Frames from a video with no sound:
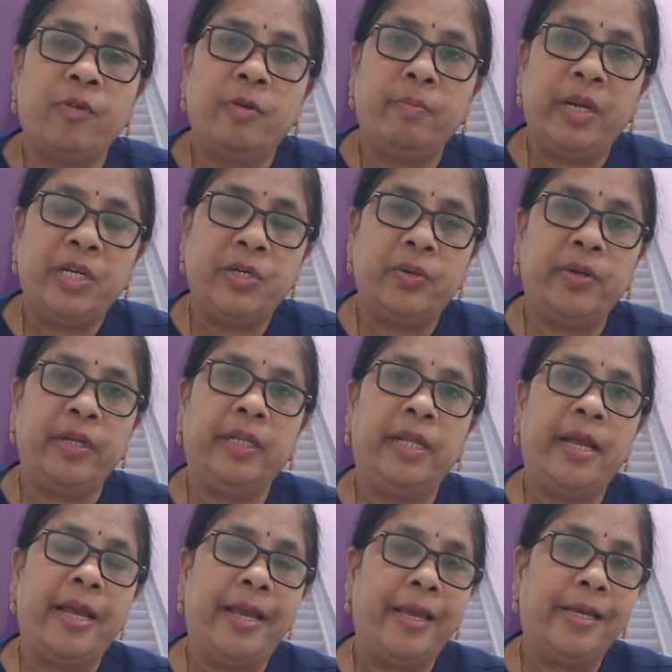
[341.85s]
maturing the
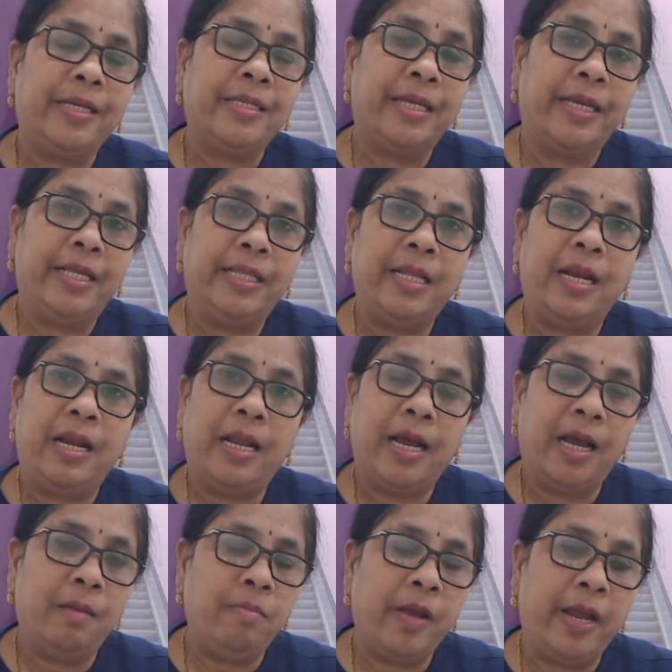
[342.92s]
eggs in the
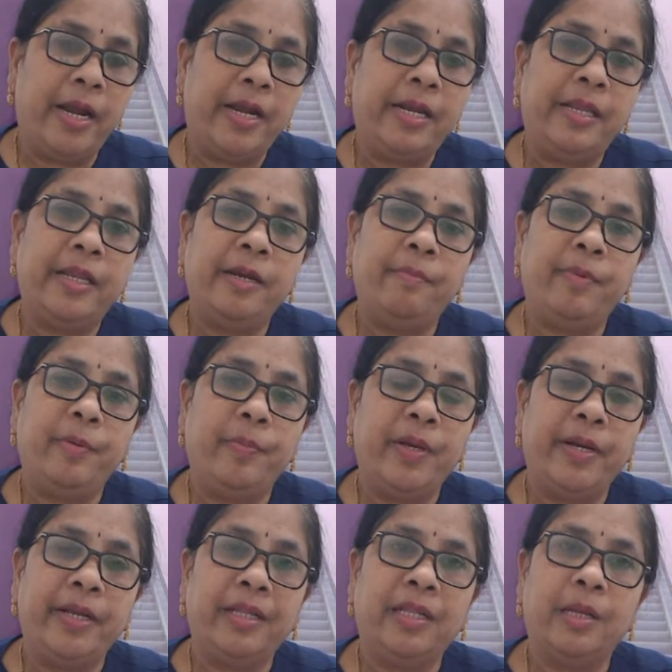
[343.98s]
lab and then
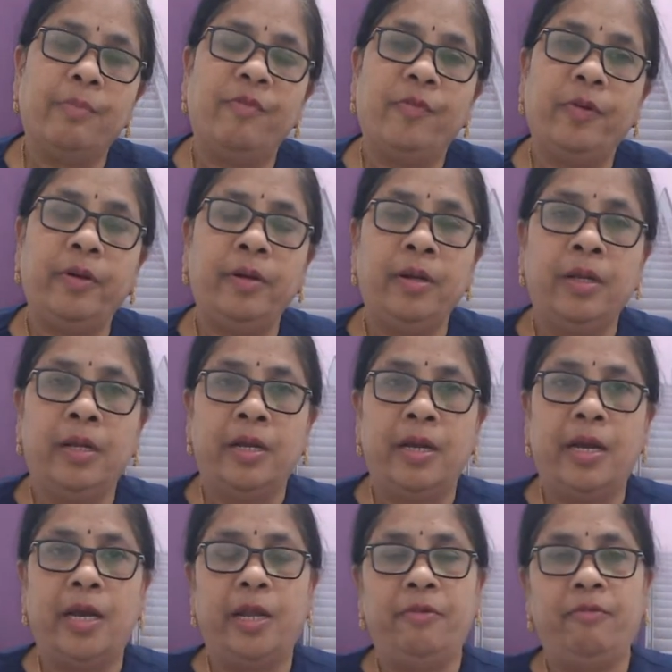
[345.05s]
preparing them for
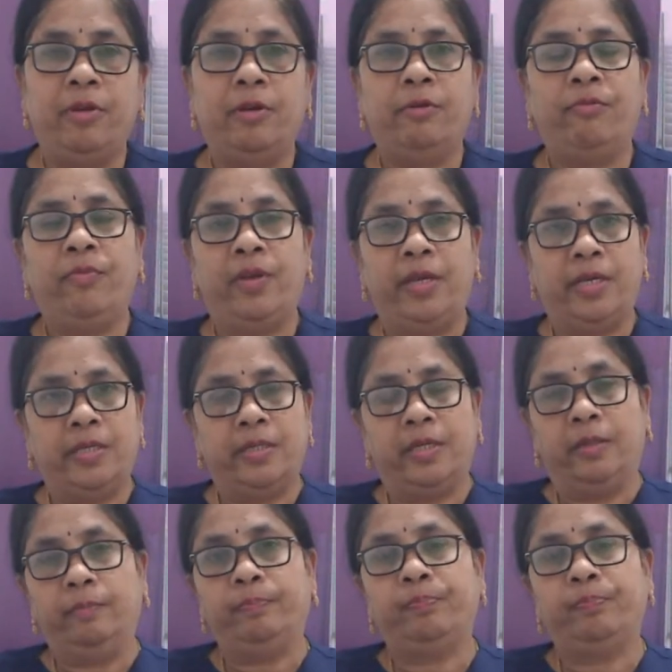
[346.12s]
IVF eggs.